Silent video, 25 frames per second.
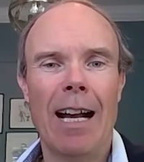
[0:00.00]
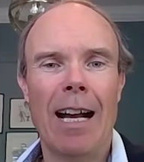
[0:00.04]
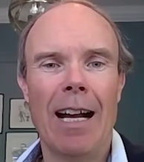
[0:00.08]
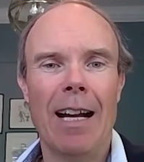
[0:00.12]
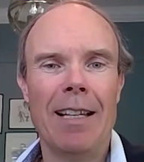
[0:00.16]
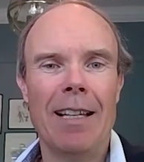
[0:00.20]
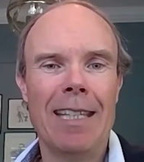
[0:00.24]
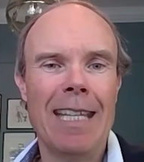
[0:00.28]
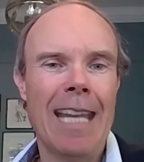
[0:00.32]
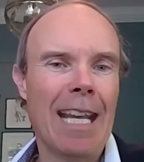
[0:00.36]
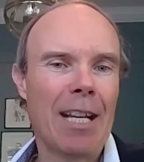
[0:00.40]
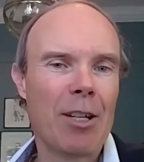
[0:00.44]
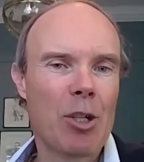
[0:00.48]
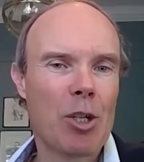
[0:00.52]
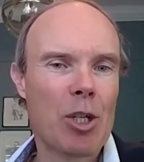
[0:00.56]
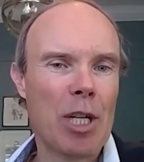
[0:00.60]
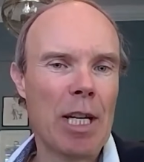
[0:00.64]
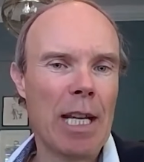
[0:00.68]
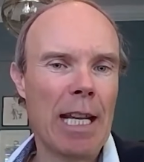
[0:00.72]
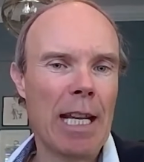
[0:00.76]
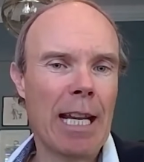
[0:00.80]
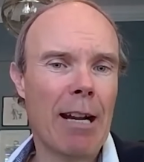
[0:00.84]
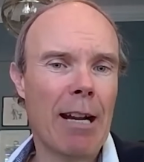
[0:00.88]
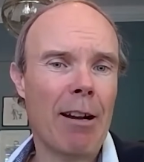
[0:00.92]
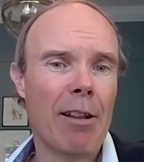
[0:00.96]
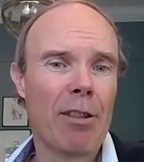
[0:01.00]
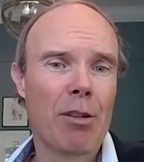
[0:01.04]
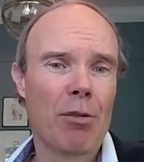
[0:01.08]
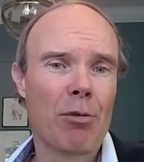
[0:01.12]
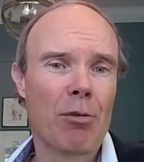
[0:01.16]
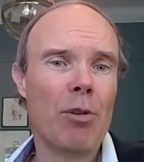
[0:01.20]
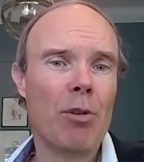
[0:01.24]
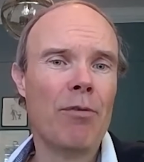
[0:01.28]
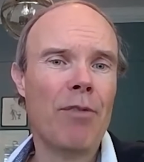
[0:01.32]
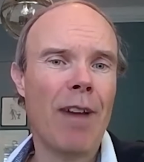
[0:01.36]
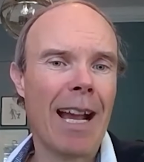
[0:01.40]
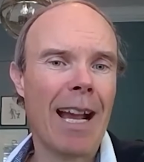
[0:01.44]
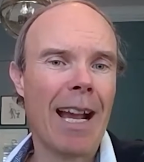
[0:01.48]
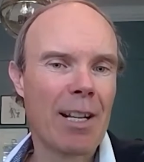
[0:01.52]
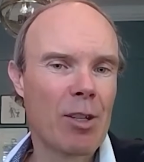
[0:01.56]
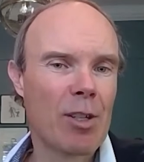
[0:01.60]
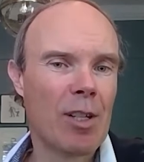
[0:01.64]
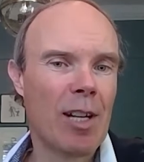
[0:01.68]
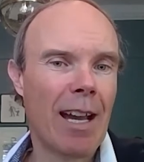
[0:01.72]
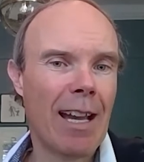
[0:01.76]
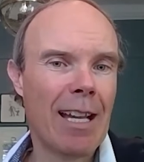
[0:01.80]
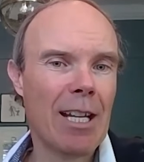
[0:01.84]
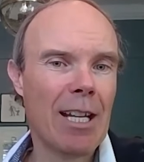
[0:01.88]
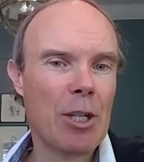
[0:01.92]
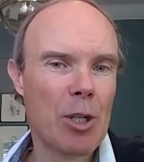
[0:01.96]
next year through
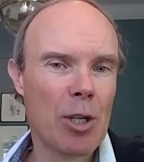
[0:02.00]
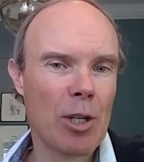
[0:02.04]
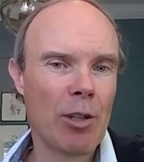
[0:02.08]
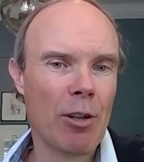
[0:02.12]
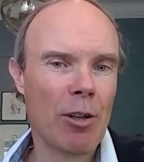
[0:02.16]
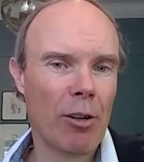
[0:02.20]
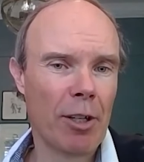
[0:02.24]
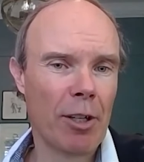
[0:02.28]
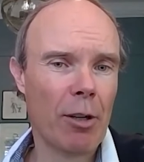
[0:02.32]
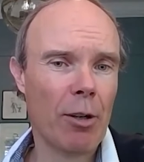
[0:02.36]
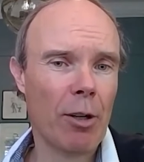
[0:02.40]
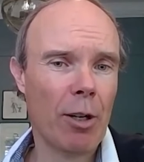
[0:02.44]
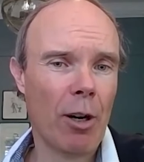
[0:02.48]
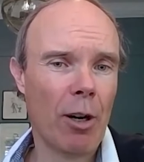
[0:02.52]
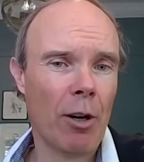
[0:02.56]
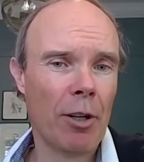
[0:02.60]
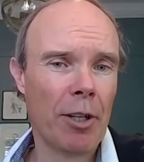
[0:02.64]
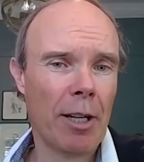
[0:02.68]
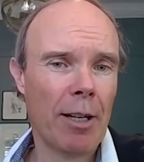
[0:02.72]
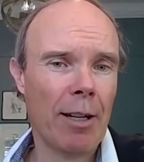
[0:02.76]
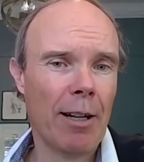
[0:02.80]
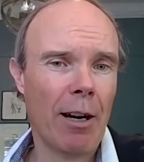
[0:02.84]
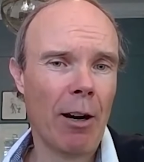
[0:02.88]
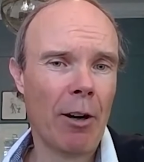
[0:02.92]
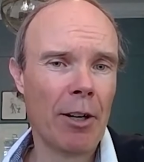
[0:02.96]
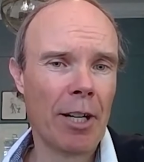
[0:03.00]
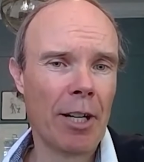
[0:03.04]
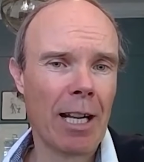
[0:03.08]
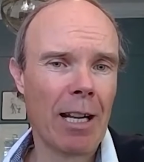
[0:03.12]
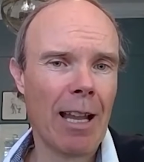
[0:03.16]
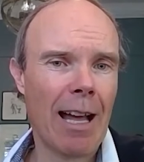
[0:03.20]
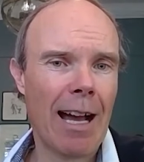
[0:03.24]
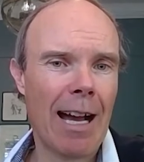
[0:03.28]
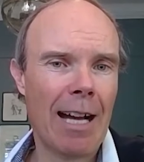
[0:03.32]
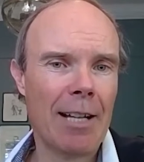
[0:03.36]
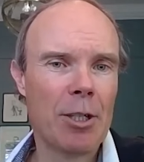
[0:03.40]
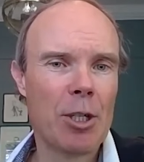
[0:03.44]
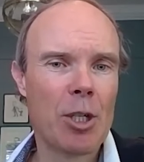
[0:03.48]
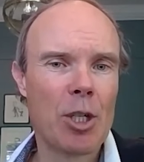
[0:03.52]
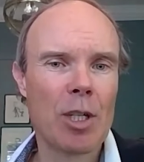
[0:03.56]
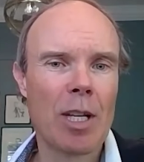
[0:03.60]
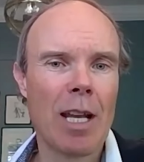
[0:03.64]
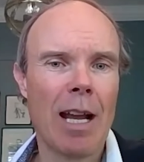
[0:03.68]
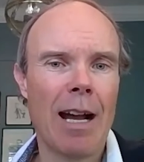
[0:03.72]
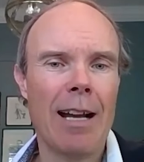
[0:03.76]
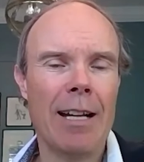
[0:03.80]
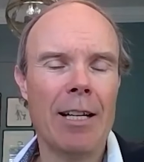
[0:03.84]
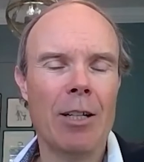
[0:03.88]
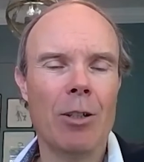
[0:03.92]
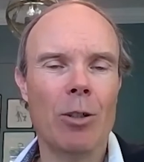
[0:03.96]
vaccination on a large
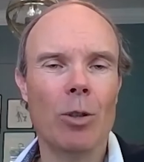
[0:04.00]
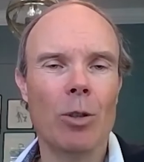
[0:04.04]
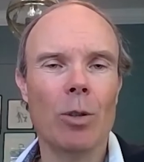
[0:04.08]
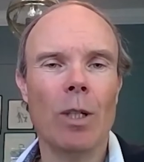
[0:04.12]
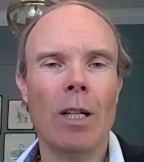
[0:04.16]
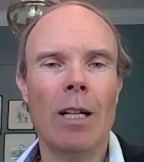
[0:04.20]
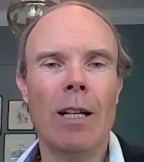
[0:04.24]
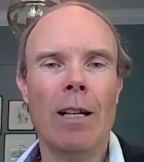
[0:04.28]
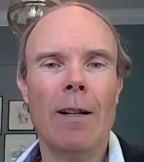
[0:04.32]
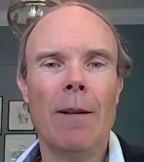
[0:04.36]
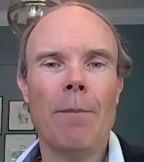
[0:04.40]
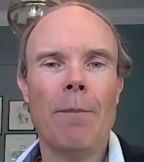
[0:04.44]
scale,